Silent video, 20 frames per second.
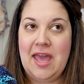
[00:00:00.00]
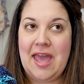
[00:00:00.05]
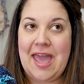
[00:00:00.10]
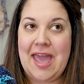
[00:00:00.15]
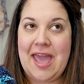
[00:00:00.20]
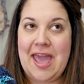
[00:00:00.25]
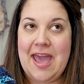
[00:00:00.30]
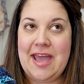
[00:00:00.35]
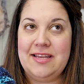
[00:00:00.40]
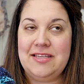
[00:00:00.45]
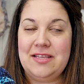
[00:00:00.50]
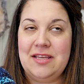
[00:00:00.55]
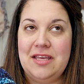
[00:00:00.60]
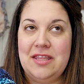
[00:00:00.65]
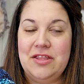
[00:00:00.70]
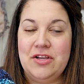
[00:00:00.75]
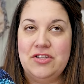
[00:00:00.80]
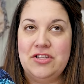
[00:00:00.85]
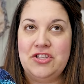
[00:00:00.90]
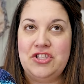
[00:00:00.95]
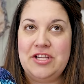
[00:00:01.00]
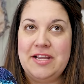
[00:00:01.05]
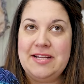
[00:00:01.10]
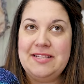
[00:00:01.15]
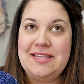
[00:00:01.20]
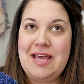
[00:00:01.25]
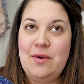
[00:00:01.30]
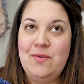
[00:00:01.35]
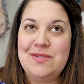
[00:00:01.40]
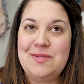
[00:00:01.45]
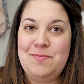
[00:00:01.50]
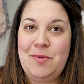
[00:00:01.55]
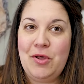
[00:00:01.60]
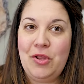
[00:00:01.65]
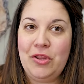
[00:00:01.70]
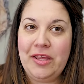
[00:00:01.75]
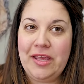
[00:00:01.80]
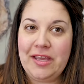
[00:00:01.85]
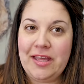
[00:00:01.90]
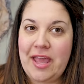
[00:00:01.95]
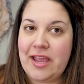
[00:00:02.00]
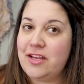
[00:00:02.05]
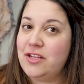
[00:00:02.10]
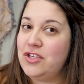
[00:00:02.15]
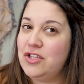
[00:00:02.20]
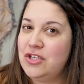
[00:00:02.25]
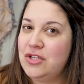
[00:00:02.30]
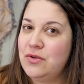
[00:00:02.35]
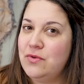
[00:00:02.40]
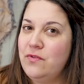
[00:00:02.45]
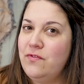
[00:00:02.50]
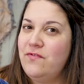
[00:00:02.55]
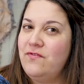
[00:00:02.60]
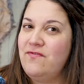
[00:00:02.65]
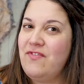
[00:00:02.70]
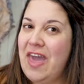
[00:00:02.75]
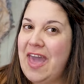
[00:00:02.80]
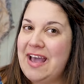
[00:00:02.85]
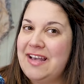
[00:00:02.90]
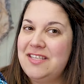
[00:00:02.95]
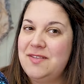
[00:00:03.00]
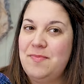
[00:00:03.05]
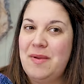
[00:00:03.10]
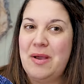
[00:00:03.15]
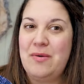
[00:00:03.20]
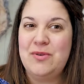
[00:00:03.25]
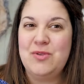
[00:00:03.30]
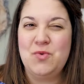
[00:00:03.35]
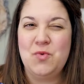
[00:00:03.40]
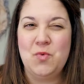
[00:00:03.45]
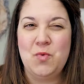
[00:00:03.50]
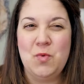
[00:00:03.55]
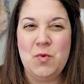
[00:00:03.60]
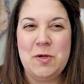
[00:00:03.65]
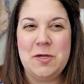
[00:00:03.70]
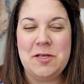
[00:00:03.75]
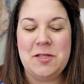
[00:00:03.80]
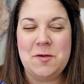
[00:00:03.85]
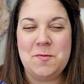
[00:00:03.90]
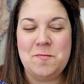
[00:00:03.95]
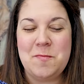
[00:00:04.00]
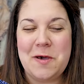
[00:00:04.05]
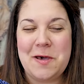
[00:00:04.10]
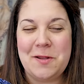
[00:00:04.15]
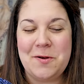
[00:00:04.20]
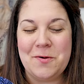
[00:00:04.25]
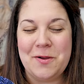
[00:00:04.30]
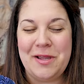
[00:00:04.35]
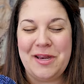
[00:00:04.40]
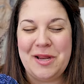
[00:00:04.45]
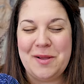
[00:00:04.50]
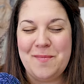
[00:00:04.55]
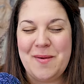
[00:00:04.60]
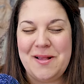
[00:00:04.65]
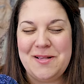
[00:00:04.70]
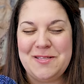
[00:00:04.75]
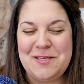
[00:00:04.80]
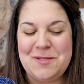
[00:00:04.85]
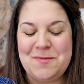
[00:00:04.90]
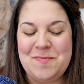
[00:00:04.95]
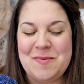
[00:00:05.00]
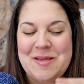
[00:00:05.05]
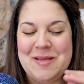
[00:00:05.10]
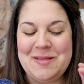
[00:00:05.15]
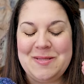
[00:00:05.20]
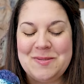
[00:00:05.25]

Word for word: and there's a chance I was pulling like too fast, but I was really moderating my speed.